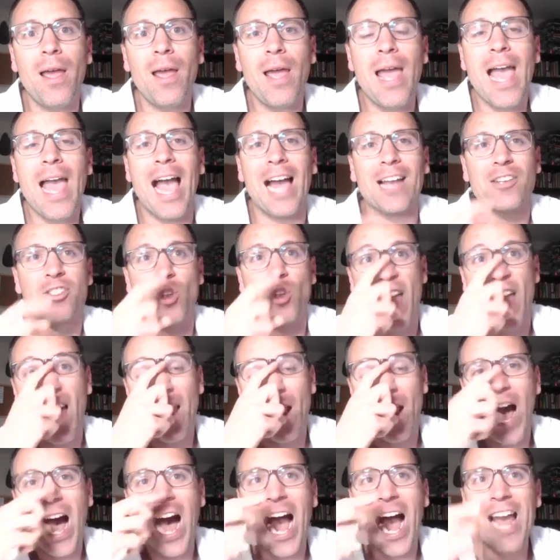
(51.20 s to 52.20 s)
And so that
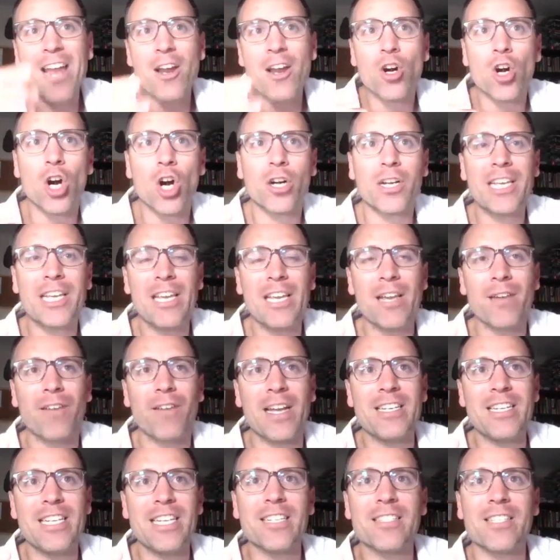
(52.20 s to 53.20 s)
hierarchy of
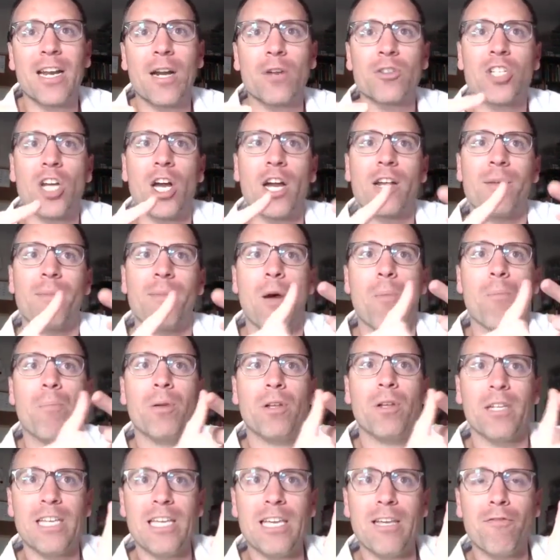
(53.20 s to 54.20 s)
ideas that I was talking about,
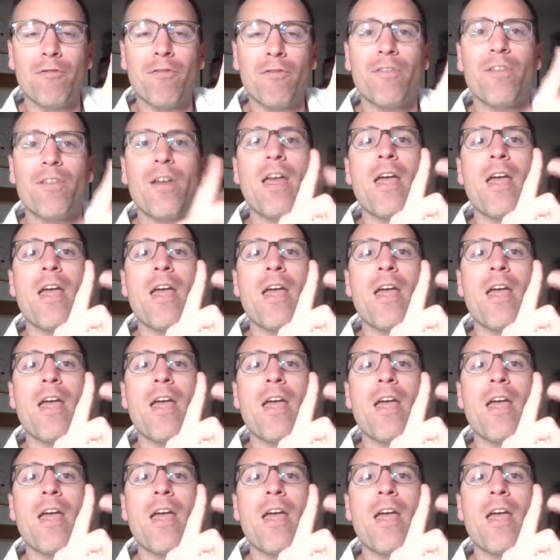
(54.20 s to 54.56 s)
belief,